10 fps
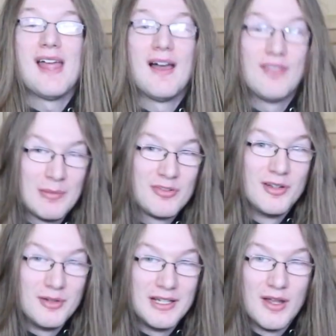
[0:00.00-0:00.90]
have
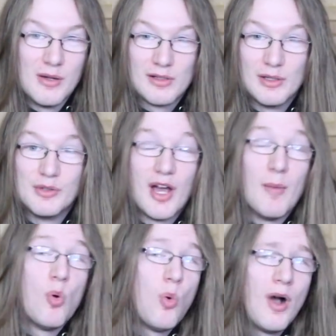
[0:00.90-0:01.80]
absolutely no clue,
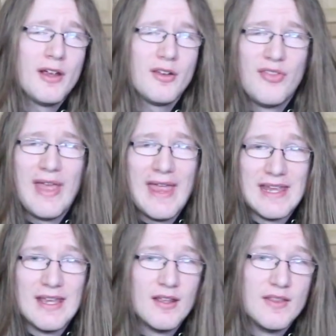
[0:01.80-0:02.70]
Tom. Why are
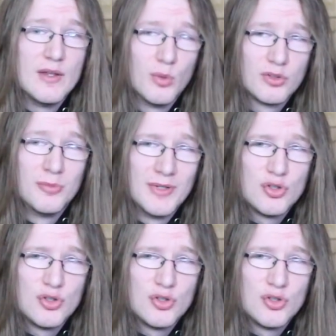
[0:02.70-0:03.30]
they the ultimate